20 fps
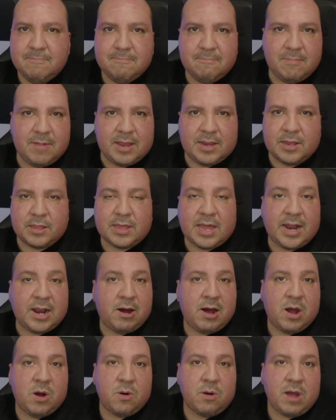
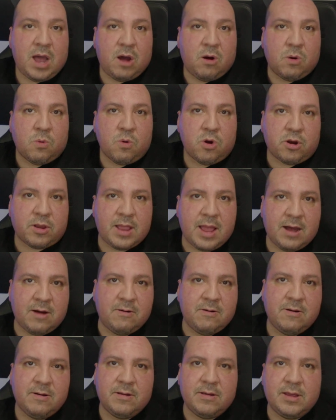how it worked
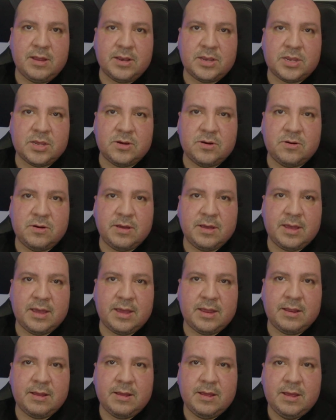out until
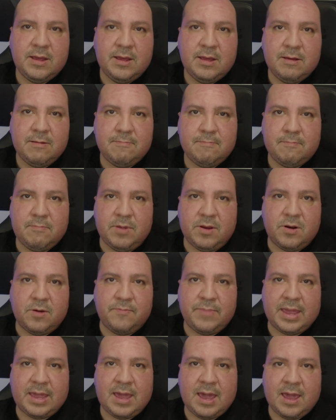it
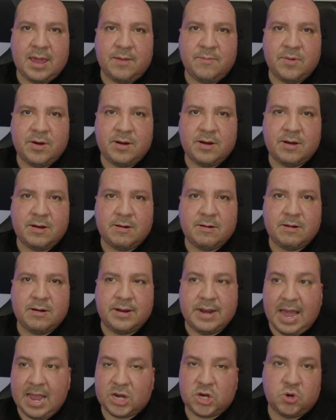became an
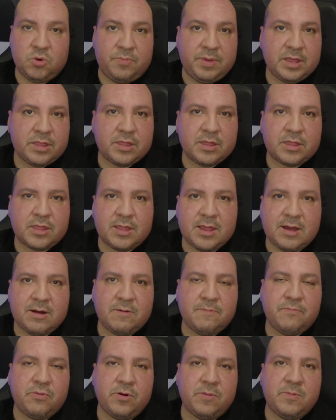actual business now,
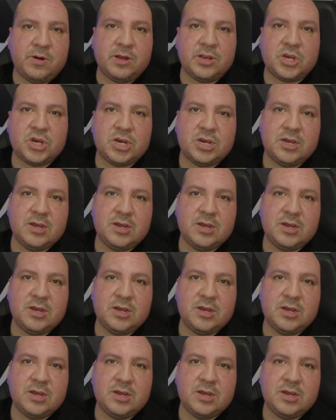pretty much.